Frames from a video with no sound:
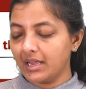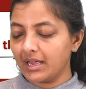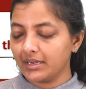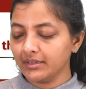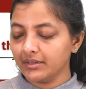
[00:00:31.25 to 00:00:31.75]

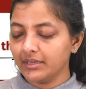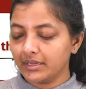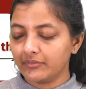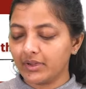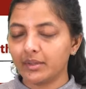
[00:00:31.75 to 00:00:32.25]
and
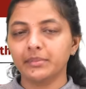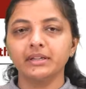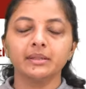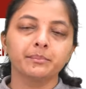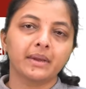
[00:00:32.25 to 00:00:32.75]

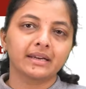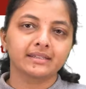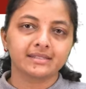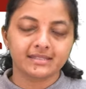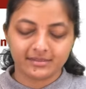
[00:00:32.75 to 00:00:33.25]
environment impact
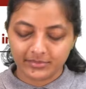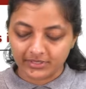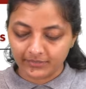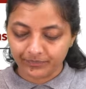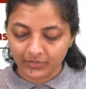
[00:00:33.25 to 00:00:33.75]

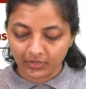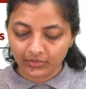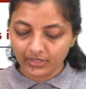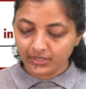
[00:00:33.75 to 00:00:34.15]
assessment. Okay.